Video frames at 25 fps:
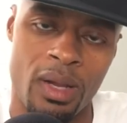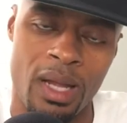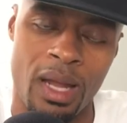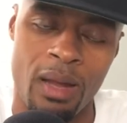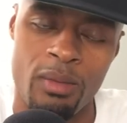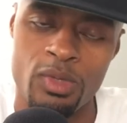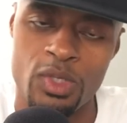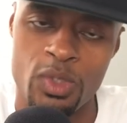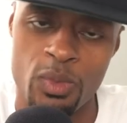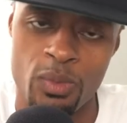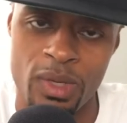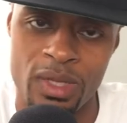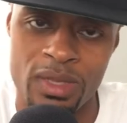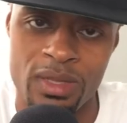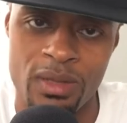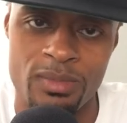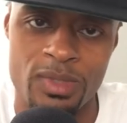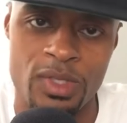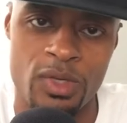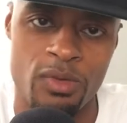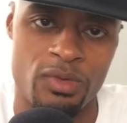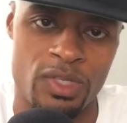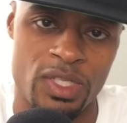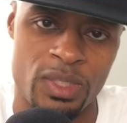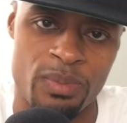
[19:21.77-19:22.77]
How would you want them
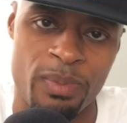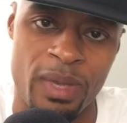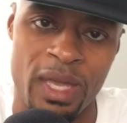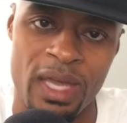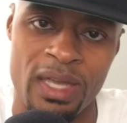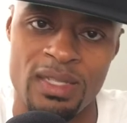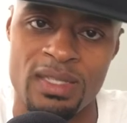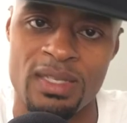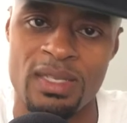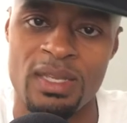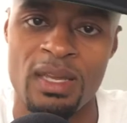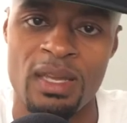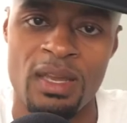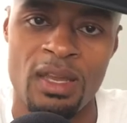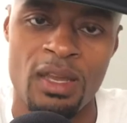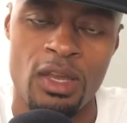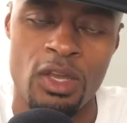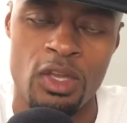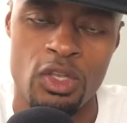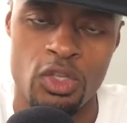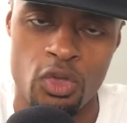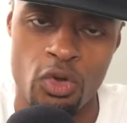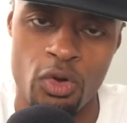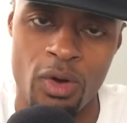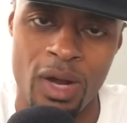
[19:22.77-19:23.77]
to respect
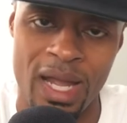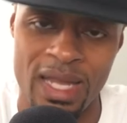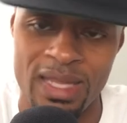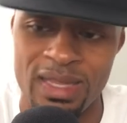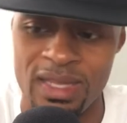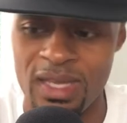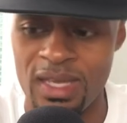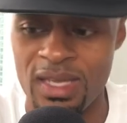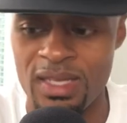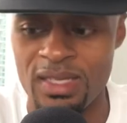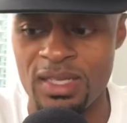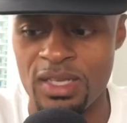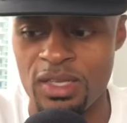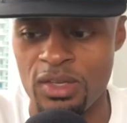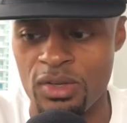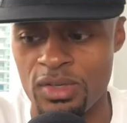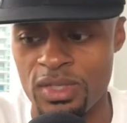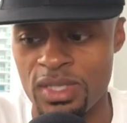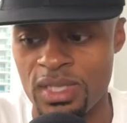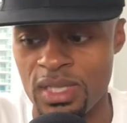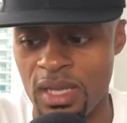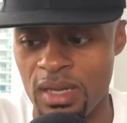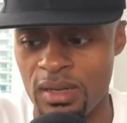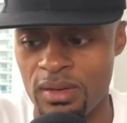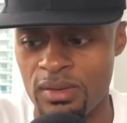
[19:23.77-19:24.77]
your ideas and your
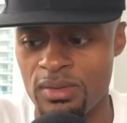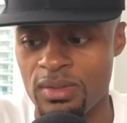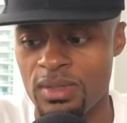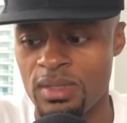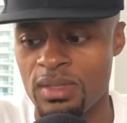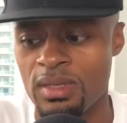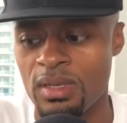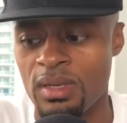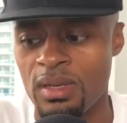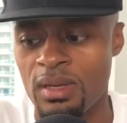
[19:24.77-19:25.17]
standards?